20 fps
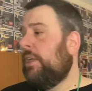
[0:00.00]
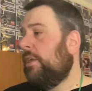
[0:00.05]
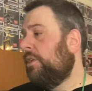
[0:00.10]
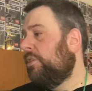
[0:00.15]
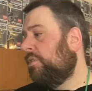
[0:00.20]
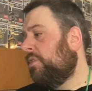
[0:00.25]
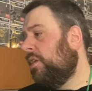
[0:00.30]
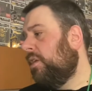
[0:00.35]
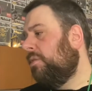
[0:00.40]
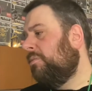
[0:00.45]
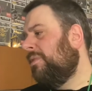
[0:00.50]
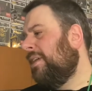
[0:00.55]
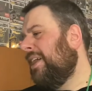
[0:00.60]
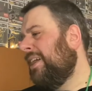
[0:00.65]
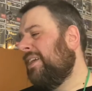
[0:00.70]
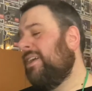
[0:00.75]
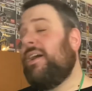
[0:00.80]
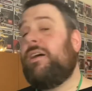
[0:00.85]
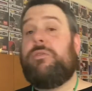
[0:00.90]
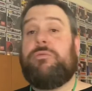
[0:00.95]
so I
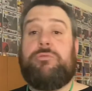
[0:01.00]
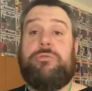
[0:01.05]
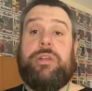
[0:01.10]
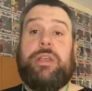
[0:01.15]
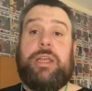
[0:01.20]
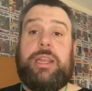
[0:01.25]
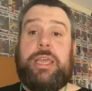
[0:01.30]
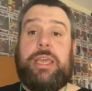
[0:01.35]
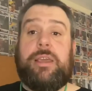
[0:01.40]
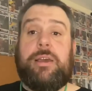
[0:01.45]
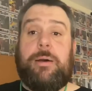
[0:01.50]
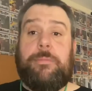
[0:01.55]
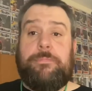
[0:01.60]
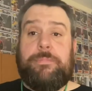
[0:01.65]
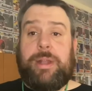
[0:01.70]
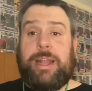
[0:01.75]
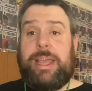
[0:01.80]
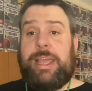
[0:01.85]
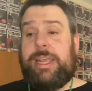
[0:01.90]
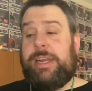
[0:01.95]
can't really
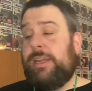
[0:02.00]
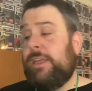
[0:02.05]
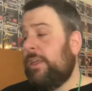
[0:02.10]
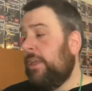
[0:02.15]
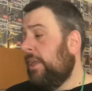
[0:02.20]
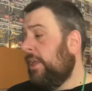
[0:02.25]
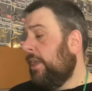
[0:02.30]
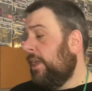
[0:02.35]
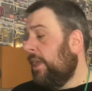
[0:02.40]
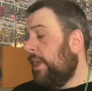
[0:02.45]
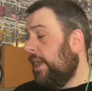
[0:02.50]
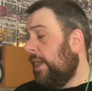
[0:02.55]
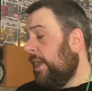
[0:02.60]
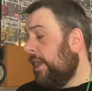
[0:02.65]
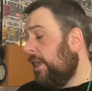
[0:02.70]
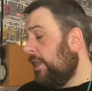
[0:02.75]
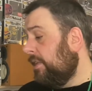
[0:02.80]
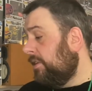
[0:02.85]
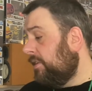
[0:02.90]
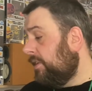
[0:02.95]
complain.
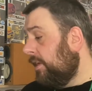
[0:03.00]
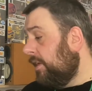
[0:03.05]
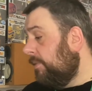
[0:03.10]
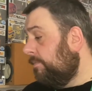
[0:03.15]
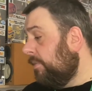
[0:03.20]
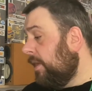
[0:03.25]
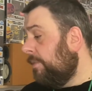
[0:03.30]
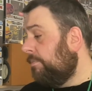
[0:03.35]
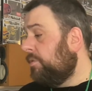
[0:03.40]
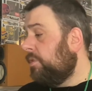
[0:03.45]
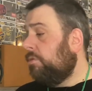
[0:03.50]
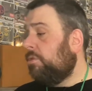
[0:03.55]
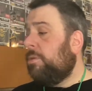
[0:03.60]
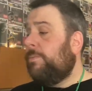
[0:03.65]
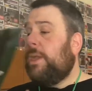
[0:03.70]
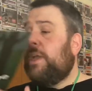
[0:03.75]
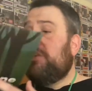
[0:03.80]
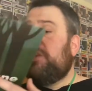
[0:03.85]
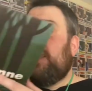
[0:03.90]
And um, I'm talking about